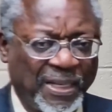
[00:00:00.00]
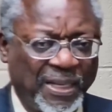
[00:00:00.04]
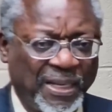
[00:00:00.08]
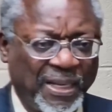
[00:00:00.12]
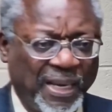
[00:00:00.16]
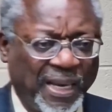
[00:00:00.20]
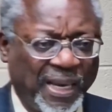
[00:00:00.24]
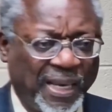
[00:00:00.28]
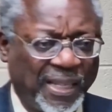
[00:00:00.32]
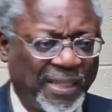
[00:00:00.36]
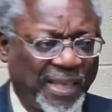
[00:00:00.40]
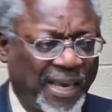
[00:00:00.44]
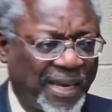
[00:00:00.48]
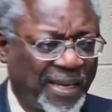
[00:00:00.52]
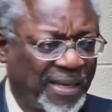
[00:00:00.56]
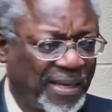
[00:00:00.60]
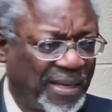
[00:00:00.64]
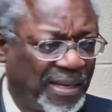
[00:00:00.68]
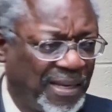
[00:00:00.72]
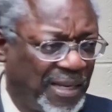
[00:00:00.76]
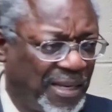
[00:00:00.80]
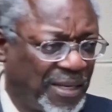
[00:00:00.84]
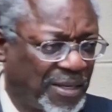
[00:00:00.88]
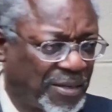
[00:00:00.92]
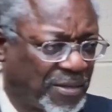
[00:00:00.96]
And that can
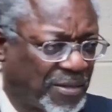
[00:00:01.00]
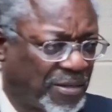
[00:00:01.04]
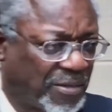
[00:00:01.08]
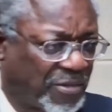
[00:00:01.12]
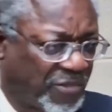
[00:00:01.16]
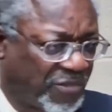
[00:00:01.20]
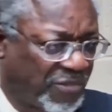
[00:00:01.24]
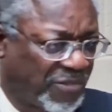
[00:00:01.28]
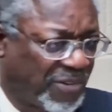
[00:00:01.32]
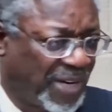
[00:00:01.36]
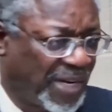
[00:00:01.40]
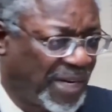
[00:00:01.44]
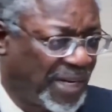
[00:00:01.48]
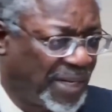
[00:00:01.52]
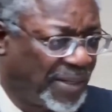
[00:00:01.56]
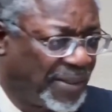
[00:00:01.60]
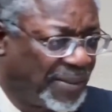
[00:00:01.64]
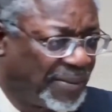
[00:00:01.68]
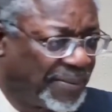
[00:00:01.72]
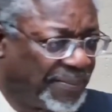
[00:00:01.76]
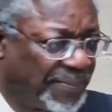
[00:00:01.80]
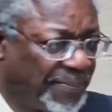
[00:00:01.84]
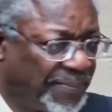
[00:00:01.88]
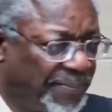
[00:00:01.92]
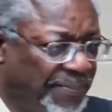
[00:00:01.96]
lead us astray
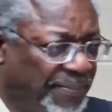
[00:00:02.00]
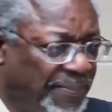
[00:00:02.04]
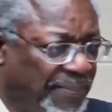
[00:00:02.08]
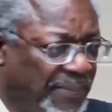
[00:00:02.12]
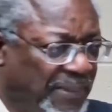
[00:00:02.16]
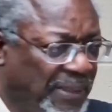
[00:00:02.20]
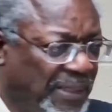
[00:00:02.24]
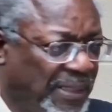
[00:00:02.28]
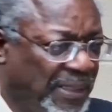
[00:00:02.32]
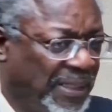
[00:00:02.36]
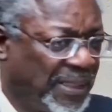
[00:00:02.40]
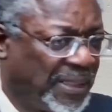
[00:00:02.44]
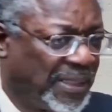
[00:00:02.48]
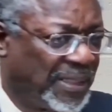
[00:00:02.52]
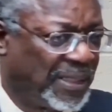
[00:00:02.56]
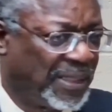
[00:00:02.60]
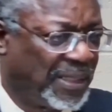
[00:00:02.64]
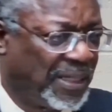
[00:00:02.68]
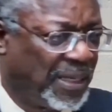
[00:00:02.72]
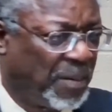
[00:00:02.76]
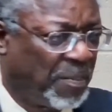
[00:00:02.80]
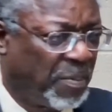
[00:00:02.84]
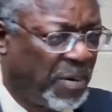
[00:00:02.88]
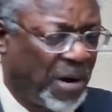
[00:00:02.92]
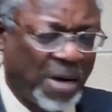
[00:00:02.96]

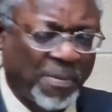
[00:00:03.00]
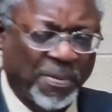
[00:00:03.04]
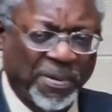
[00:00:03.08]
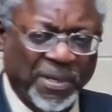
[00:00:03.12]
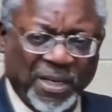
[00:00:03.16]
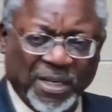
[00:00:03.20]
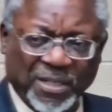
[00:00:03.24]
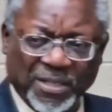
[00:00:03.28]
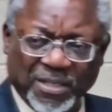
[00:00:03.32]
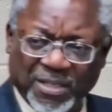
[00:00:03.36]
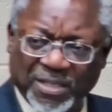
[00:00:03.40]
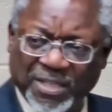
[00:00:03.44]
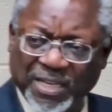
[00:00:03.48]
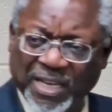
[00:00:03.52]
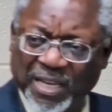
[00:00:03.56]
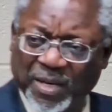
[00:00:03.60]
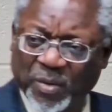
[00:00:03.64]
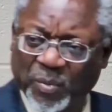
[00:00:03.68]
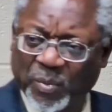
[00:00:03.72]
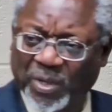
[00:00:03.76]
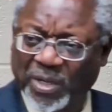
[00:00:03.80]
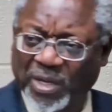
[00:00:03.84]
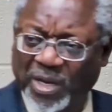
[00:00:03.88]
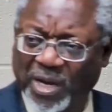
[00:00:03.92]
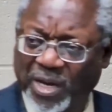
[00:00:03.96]
in properly understanding
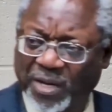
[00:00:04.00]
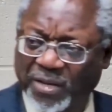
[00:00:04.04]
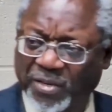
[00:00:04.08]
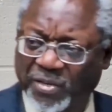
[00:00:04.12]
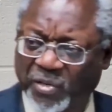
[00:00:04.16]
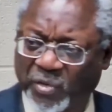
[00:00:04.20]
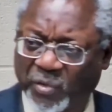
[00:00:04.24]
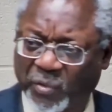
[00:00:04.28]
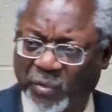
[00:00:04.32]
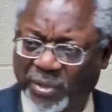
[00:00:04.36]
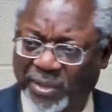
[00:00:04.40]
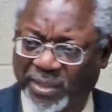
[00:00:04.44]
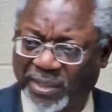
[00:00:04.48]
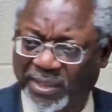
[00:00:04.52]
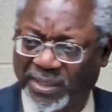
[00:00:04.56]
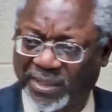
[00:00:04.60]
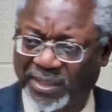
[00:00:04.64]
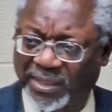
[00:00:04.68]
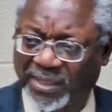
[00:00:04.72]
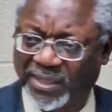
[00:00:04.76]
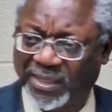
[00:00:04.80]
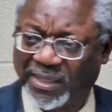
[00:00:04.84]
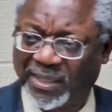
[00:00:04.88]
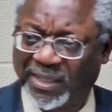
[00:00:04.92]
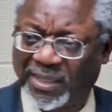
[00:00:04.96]
what God is doing
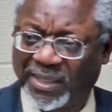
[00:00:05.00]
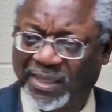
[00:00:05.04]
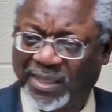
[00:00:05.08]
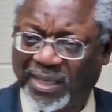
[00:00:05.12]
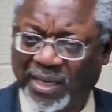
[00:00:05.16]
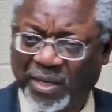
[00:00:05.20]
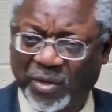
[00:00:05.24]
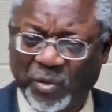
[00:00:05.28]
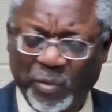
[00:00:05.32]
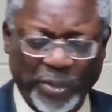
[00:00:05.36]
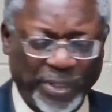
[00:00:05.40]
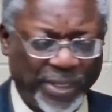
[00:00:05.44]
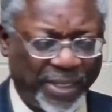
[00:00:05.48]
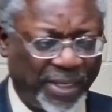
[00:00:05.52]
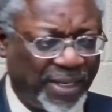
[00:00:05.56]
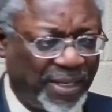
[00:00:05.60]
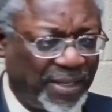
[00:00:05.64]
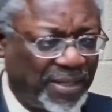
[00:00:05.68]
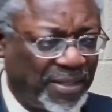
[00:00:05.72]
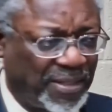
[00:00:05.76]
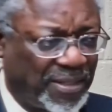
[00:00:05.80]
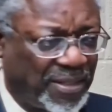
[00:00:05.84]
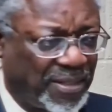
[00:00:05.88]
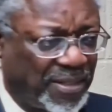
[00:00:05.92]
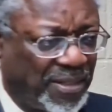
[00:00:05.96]
and who He
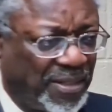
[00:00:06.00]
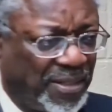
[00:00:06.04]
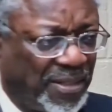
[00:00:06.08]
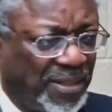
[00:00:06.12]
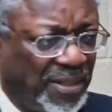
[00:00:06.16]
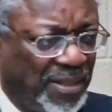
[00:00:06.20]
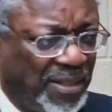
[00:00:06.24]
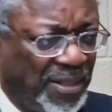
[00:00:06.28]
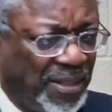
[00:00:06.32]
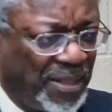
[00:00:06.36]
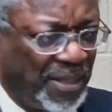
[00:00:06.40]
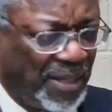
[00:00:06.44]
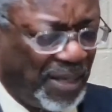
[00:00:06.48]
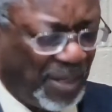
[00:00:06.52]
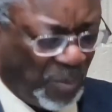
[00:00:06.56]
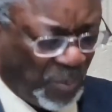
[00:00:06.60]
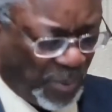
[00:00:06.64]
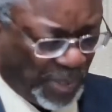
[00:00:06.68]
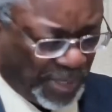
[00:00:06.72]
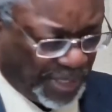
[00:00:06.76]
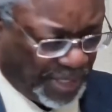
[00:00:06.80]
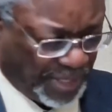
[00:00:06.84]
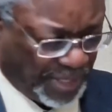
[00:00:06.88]
is and what He is